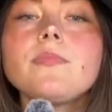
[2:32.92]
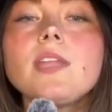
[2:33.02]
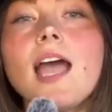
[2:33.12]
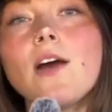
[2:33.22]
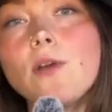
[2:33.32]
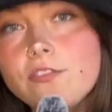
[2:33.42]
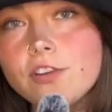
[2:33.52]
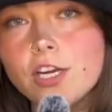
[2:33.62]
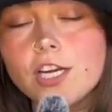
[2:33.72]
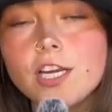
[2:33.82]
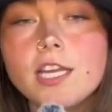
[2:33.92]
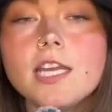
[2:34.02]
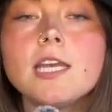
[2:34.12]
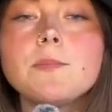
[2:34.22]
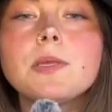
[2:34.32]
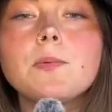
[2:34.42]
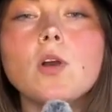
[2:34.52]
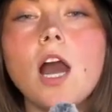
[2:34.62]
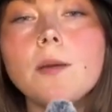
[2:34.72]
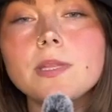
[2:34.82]
However, people
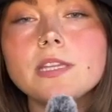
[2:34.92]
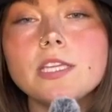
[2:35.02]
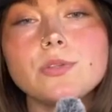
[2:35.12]
commonly